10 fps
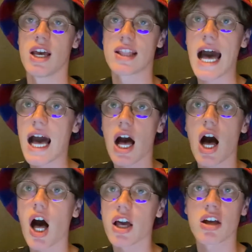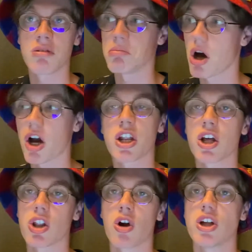That I can
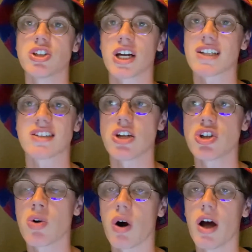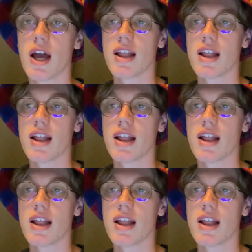acknowledge, and I can say, do you know what?